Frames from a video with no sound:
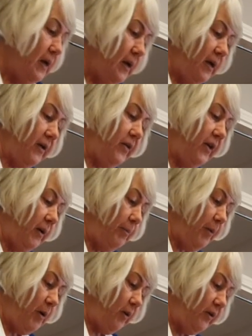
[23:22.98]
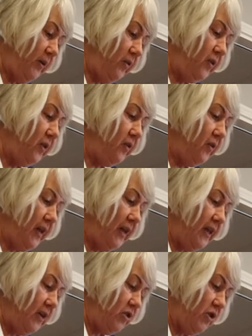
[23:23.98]
I think I bought this in a
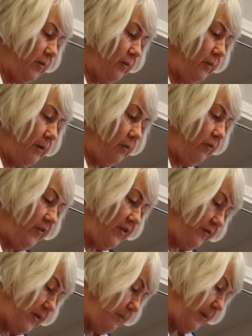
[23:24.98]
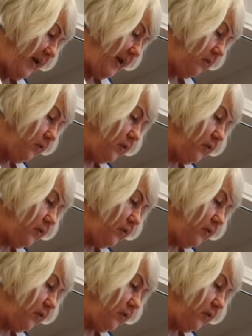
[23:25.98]
second-hand shop for about 50 pence.